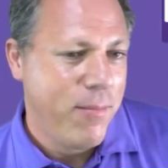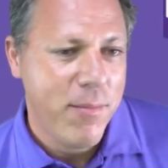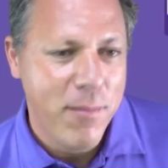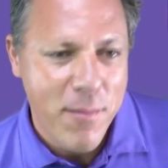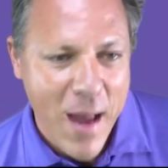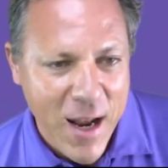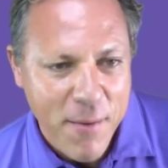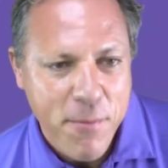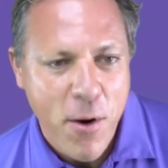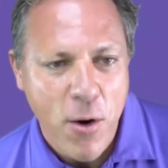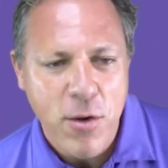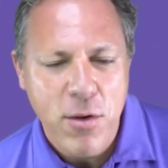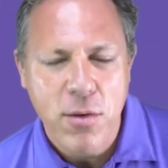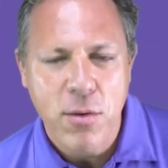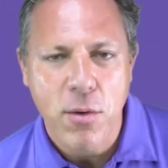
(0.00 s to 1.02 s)
many
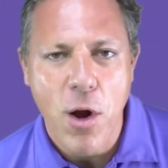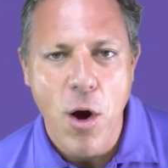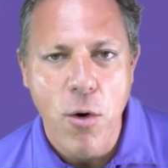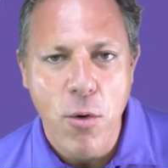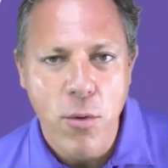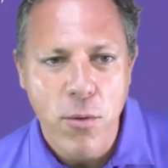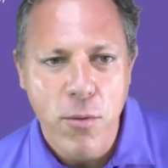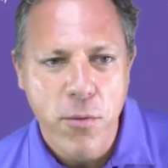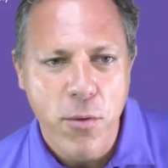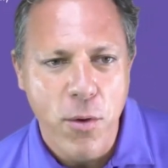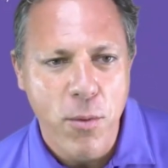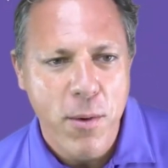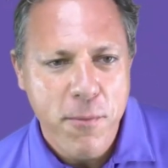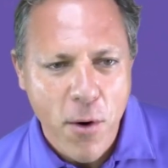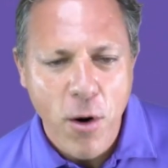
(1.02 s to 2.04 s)
folks go for
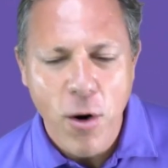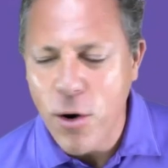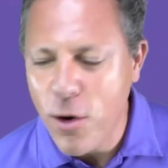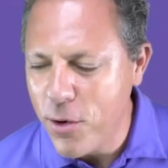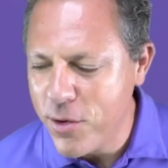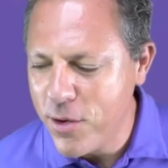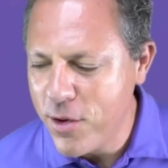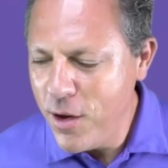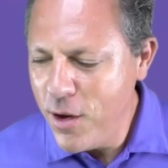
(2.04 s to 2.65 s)
referrals,